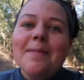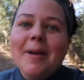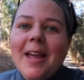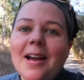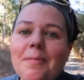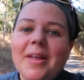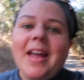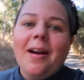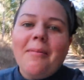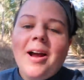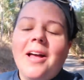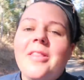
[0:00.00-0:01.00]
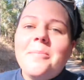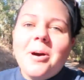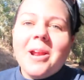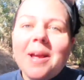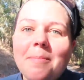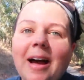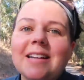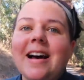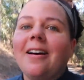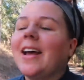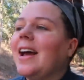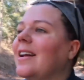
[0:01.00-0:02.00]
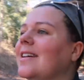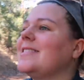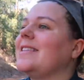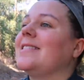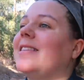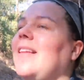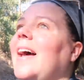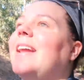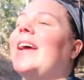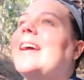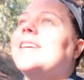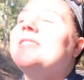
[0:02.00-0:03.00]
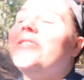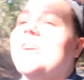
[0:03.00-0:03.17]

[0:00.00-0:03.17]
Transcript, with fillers: keep picking up the camera and then putting it back down again because this lighting is